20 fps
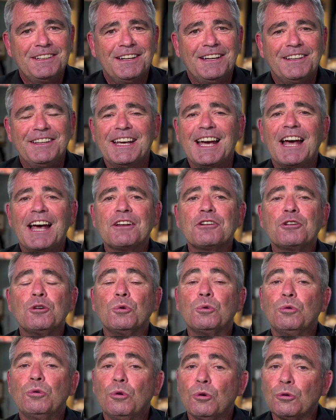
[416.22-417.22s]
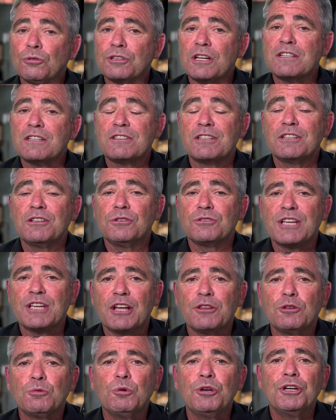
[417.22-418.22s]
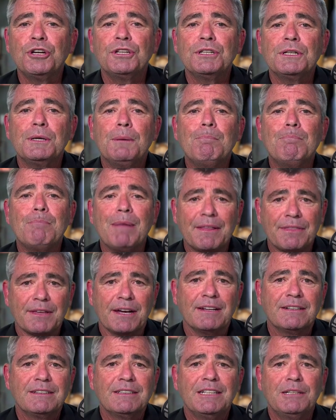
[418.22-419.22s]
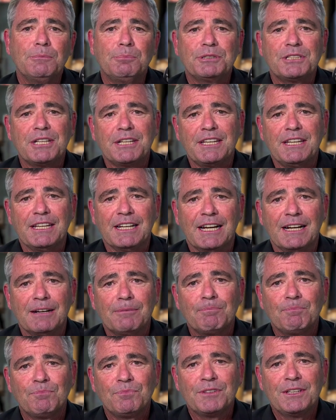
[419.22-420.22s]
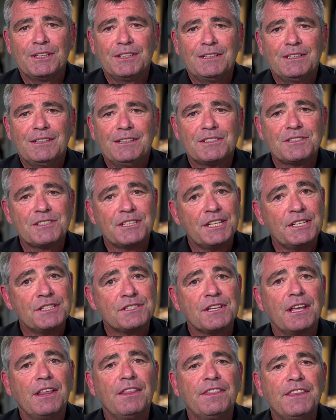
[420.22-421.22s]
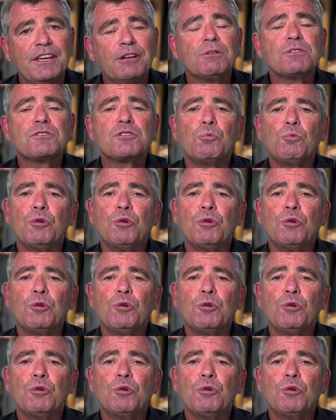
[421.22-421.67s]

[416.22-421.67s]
And the article also singles out the word mother in particular. It says, there is a